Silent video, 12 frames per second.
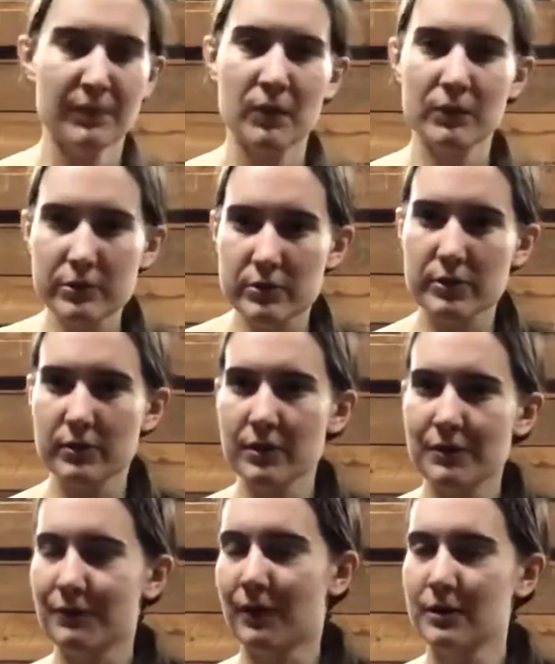which was cool
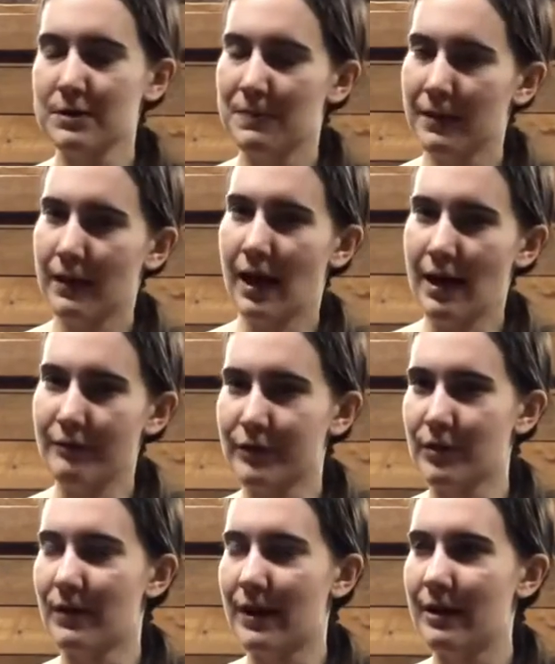at first, but after
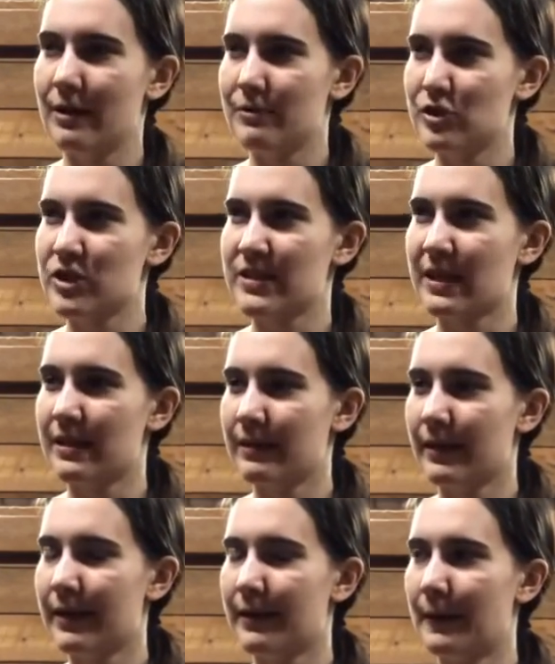a while it was just kind of
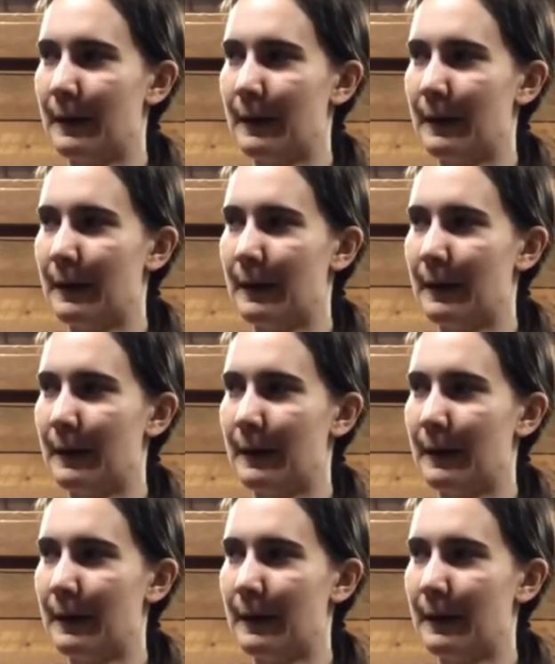like,